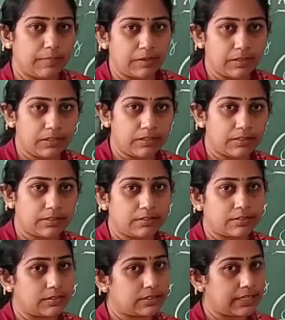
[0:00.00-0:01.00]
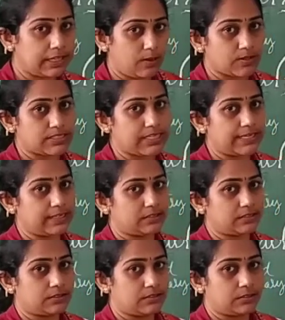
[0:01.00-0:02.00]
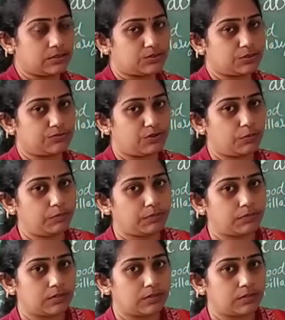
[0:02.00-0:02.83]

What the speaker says: carbon monoxide to form